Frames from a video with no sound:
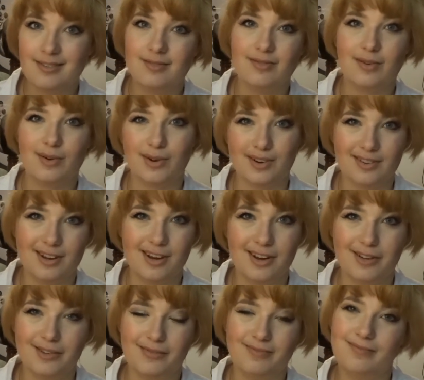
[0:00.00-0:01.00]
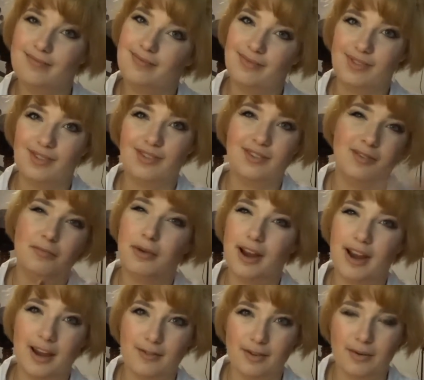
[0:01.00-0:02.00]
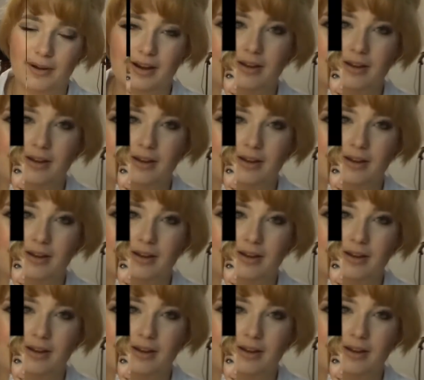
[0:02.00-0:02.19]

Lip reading: Of course, you know, spray everywhere.